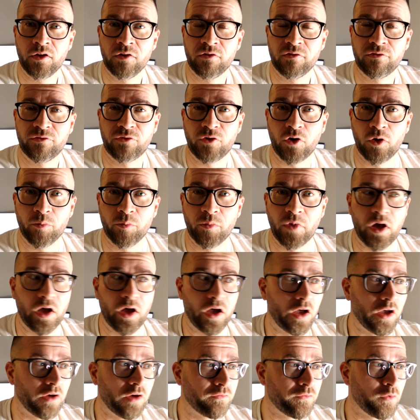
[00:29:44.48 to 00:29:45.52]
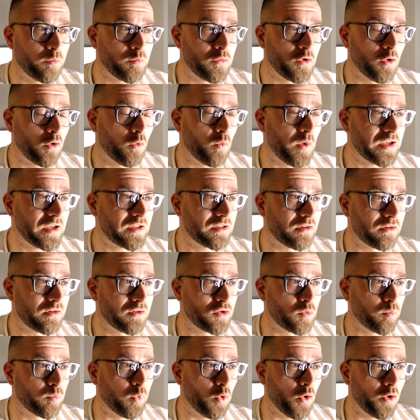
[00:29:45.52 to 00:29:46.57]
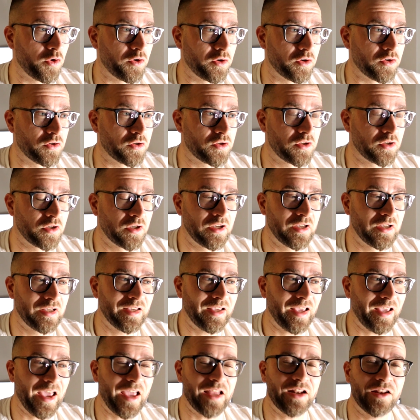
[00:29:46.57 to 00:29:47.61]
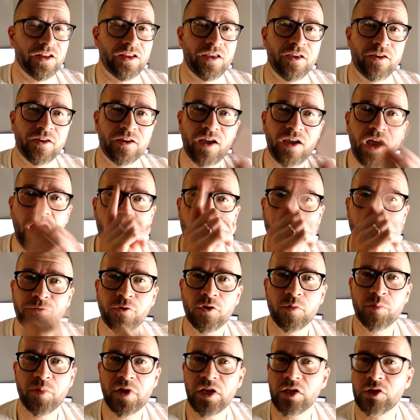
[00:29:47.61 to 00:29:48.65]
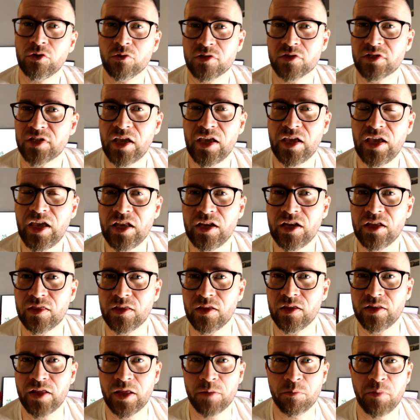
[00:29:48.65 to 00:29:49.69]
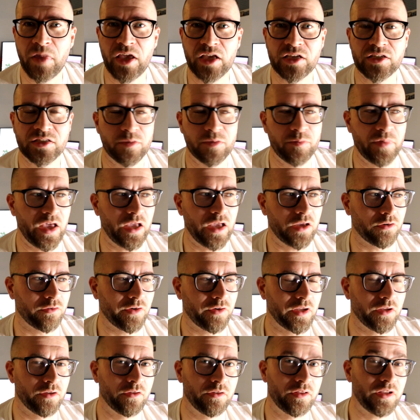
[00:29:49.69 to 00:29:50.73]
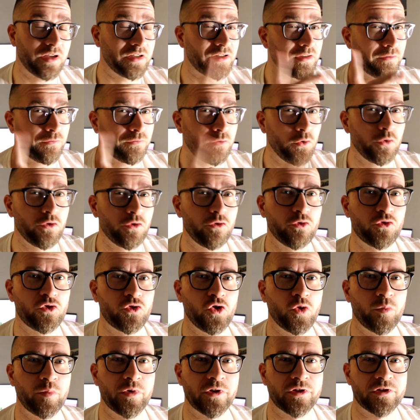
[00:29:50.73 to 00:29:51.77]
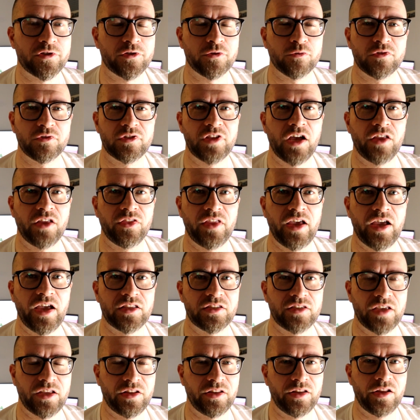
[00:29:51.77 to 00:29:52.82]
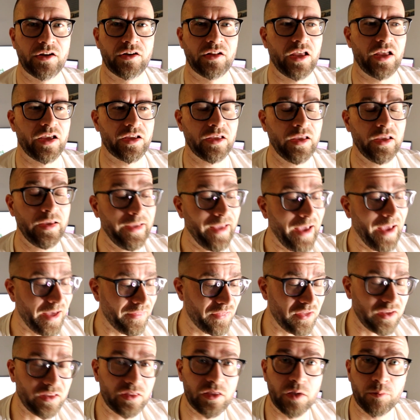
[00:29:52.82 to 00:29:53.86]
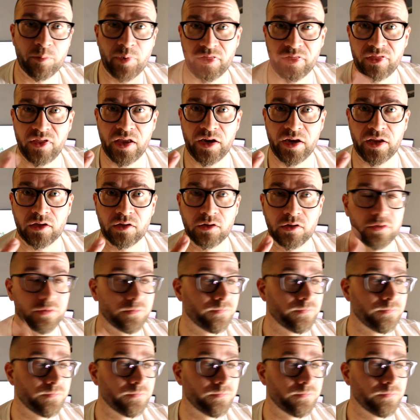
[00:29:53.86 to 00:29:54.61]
from your Western supporters, And God forbid you say anything that makes them angry. There's a few YouTubers who's done that and they're like, I think they're pathetic.